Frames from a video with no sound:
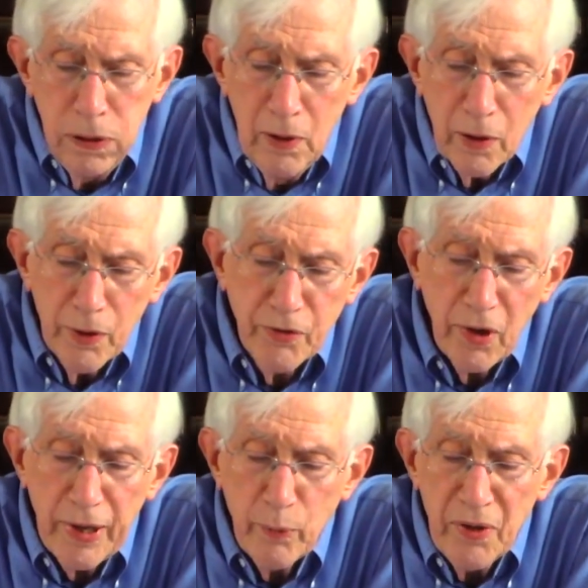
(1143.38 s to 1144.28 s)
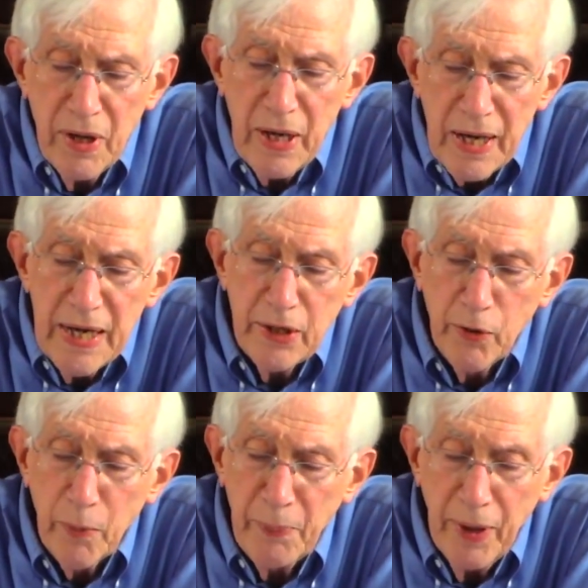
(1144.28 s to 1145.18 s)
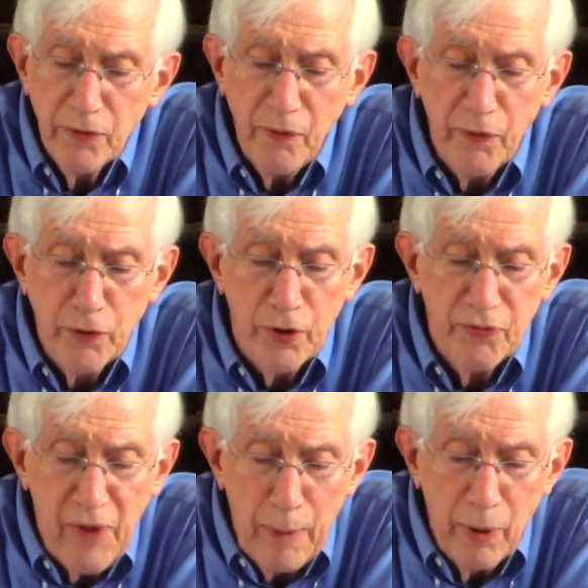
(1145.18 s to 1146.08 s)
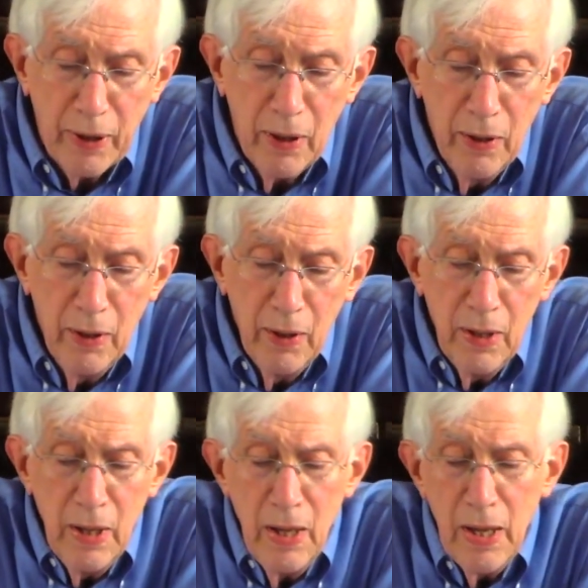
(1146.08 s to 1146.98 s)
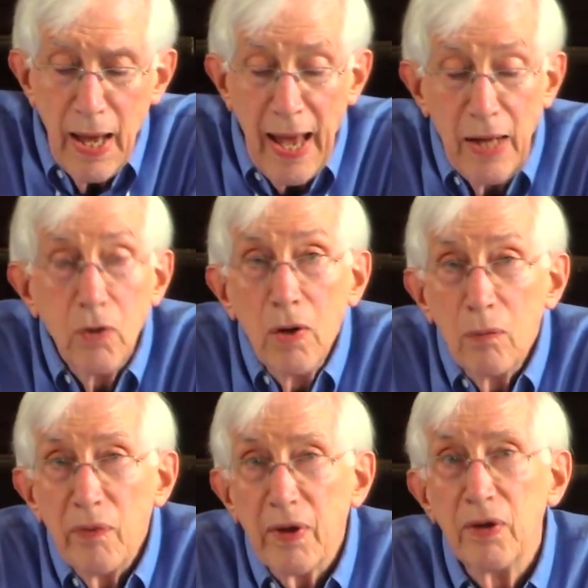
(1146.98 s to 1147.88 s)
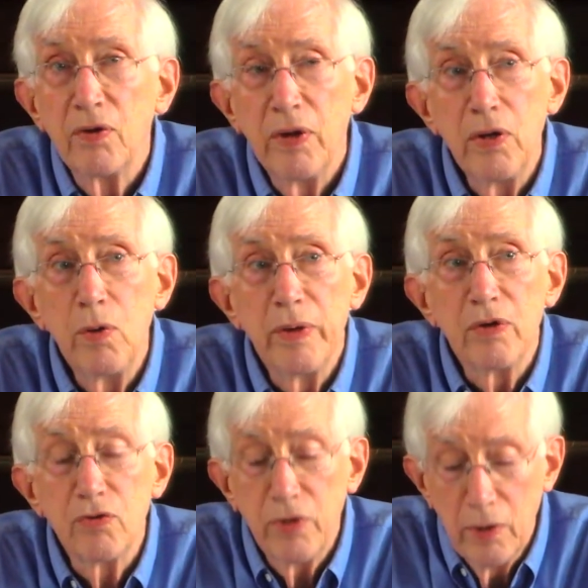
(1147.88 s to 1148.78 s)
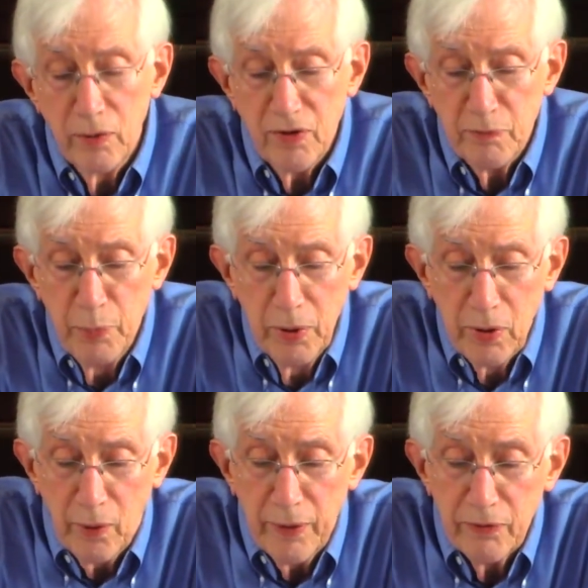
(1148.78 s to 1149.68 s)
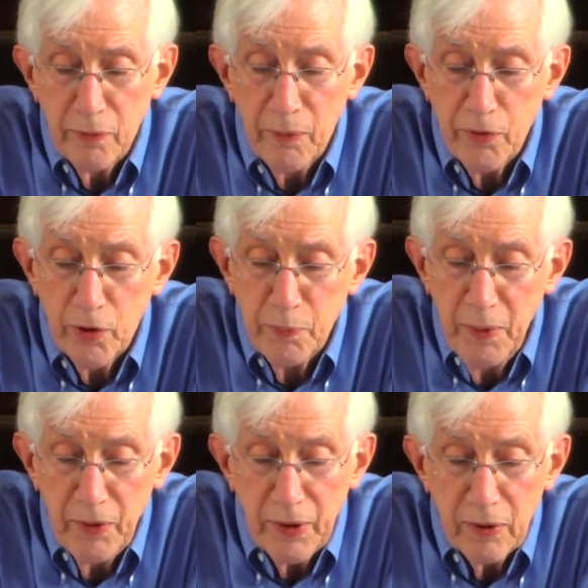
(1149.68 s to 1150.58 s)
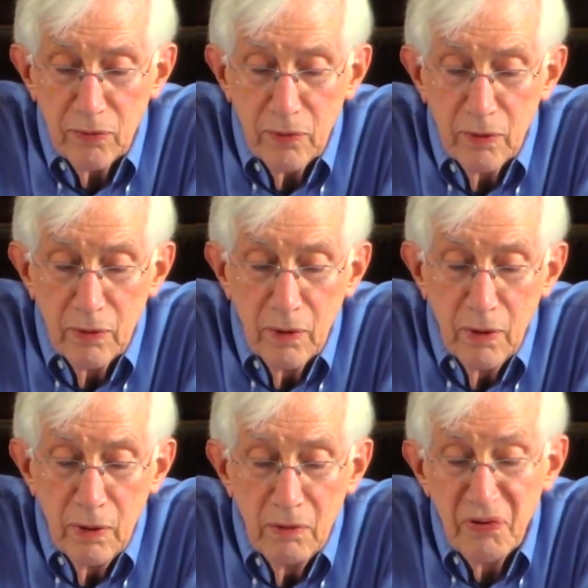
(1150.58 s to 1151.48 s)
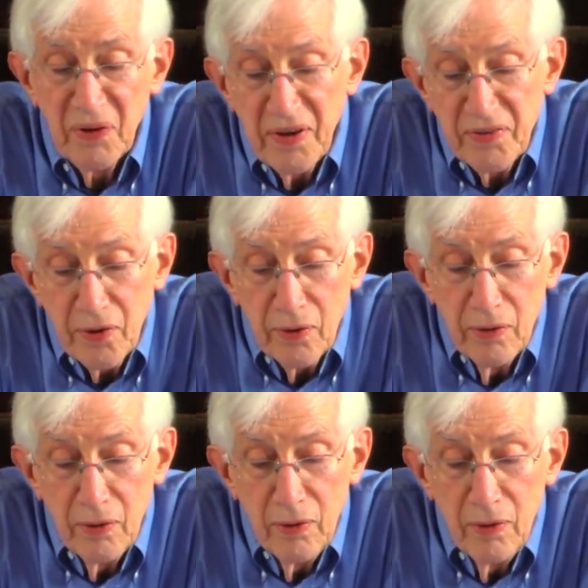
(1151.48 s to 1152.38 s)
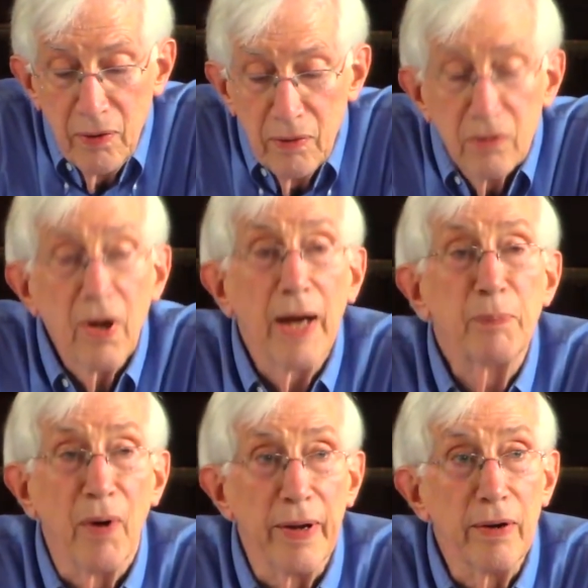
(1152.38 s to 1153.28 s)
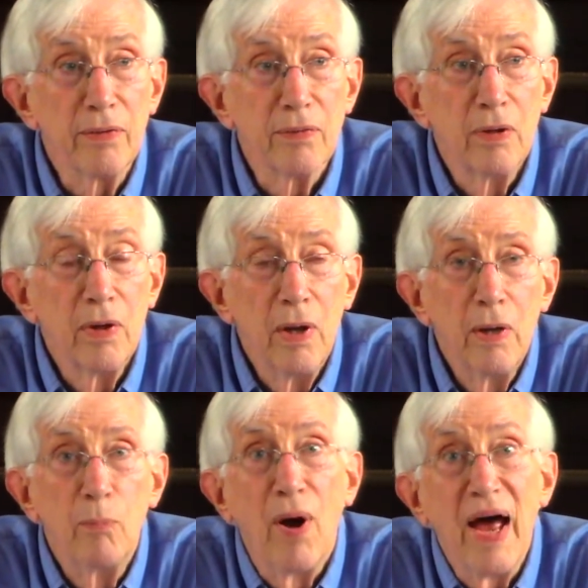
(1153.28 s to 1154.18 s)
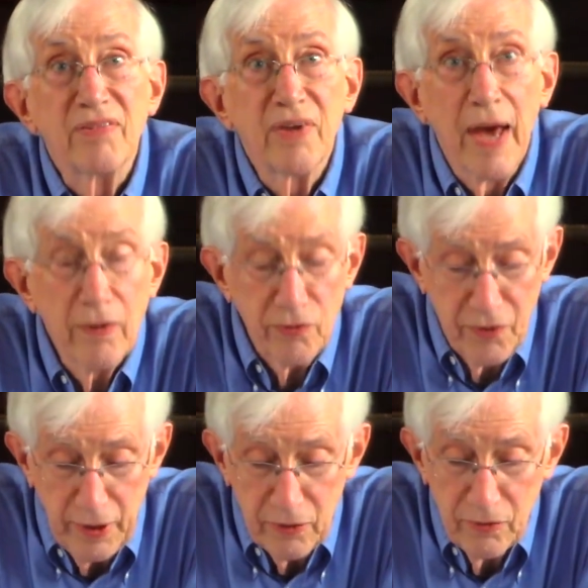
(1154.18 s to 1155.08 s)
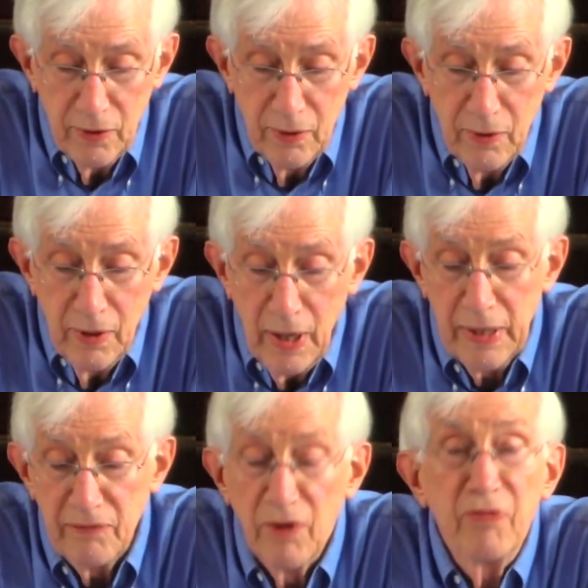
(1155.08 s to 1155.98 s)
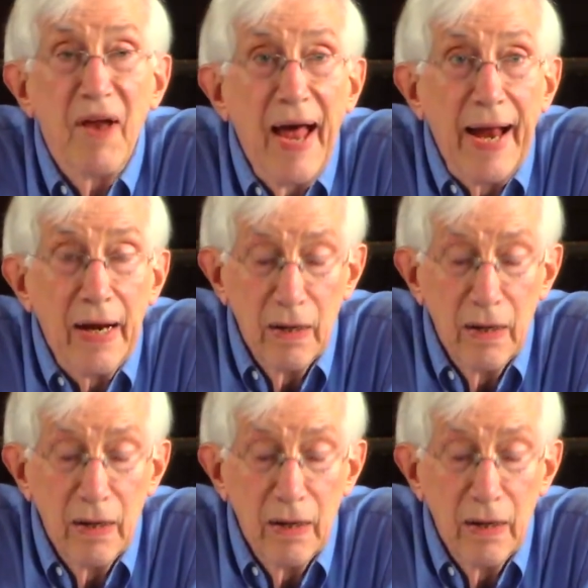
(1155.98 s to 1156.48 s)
urgently needed repairs to the church fabric, and with a continuing series of burglaries from the church buildings, furniture, typewriters, brass candlesticks, and even a flag.